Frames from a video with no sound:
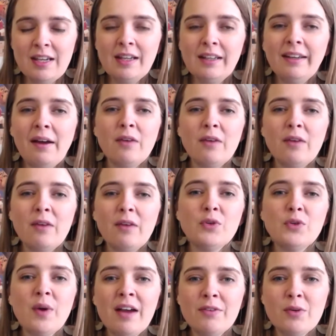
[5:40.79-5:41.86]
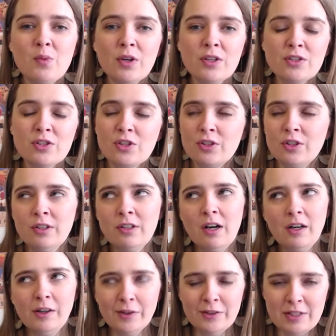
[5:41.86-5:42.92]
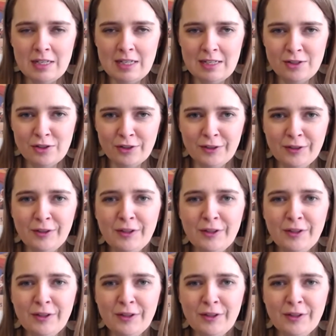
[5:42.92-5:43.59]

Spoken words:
Now, if you ever want to or need to